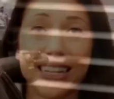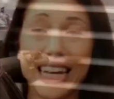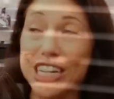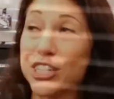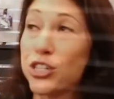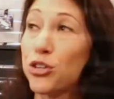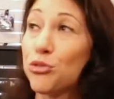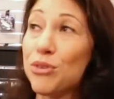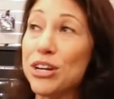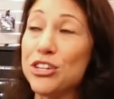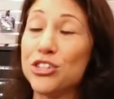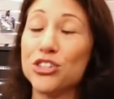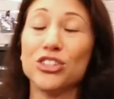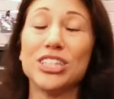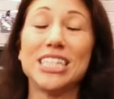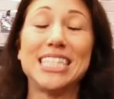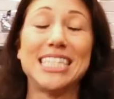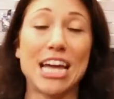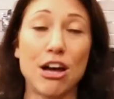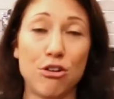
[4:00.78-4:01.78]
like torrential
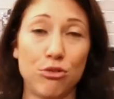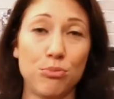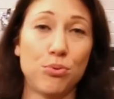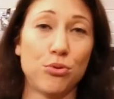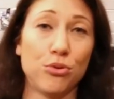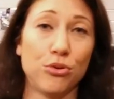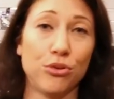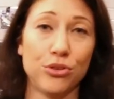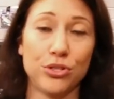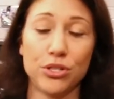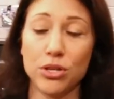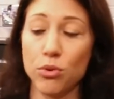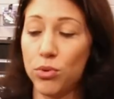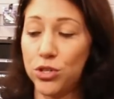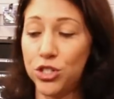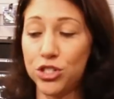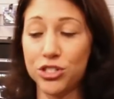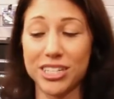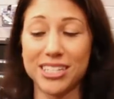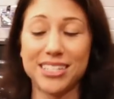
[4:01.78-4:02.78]
downpours with
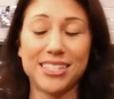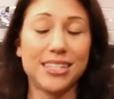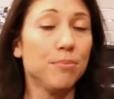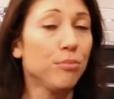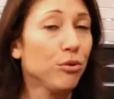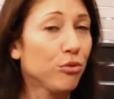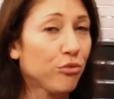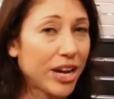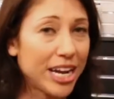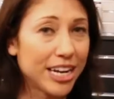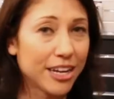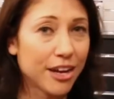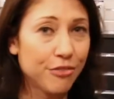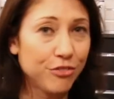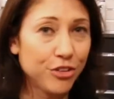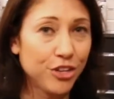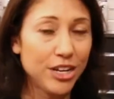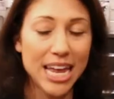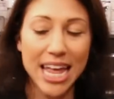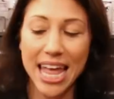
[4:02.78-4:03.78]
just a simple rain
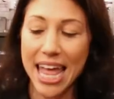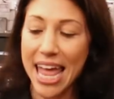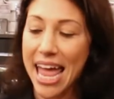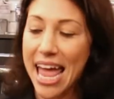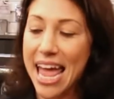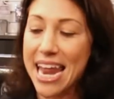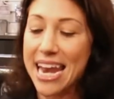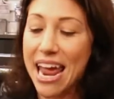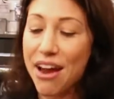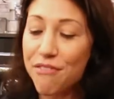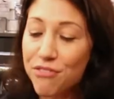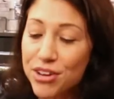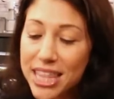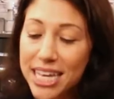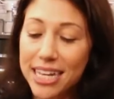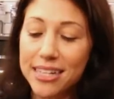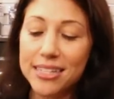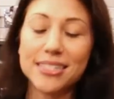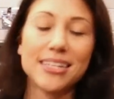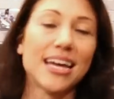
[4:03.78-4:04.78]
cover, and
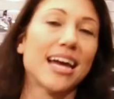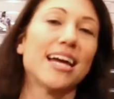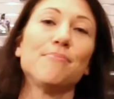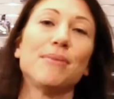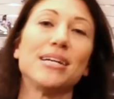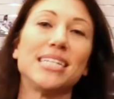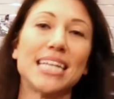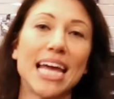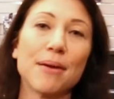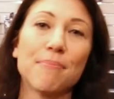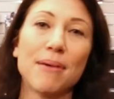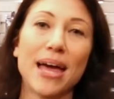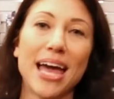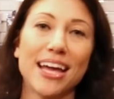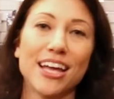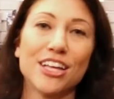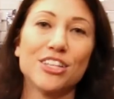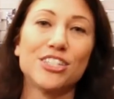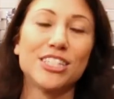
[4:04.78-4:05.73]
everything inside my tank bag